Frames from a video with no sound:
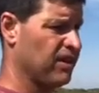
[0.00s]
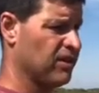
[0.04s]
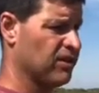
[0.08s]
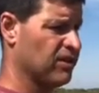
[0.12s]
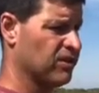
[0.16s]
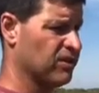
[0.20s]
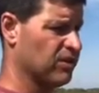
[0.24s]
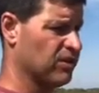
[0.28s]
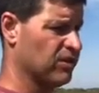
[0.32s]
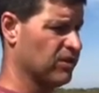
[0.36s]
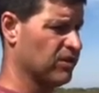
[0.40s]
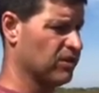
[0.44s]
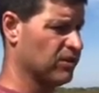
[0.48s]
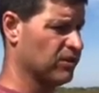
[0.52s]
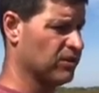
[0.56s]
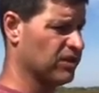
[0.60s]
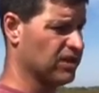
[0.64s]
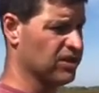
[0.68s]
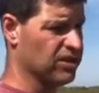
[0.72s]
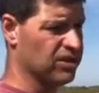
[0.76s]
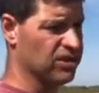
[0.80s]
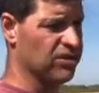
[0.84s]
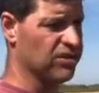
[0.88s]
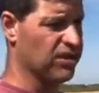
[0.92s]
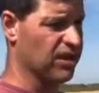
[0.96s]
So
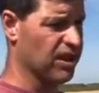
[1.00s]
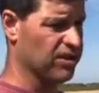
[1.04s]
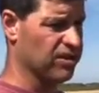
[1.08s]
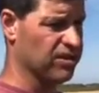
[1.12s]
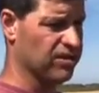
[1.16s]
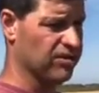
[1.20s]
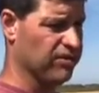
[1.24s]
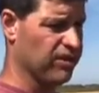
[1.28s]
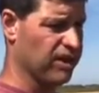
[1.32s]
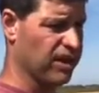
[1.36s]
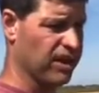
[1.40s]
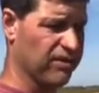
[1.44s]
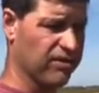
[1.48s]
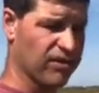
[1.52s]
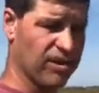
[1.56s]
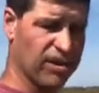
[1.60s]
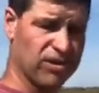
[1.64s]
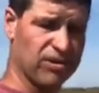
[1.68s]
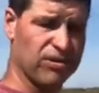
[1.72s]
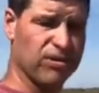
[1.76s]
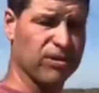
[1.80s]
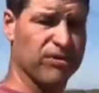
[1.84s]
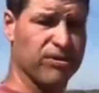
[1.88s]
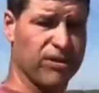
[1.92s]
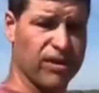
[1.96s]
since 2005, our
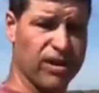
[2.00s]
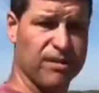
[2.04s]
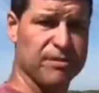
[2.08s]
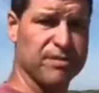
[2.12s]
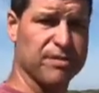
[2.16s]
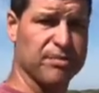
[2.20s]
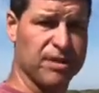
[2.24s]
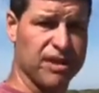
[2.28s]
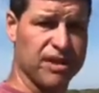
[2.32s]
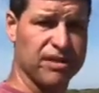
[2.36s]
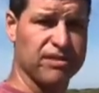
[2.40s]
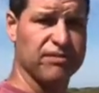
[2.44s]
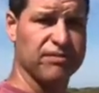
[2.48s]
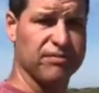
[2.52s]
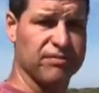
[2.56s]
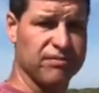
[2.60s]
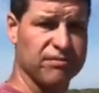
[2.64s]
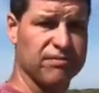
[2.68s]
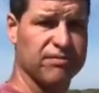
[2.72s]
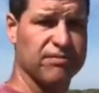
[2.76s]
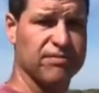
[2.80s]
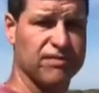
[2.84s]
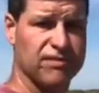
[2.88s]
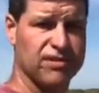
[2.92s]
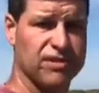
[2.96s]
whole farm's been
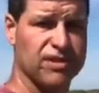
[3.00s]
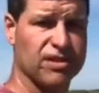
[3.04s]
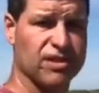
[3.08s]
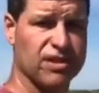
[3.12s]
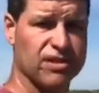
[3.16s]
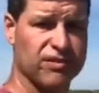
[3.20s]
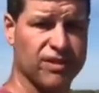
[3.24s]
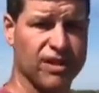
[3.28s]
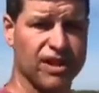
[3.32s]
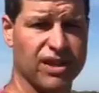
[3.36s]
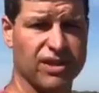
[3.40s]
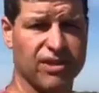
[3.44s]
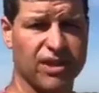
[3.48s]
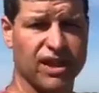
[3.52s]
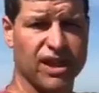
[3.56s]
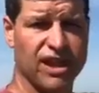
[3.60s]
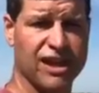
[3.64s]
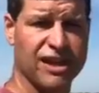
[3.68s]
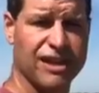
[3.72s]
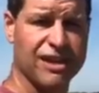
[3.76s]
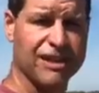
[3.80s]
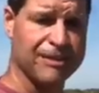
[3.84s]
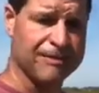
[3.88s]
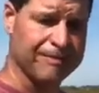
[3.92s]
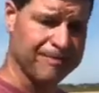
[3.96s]
certified organic.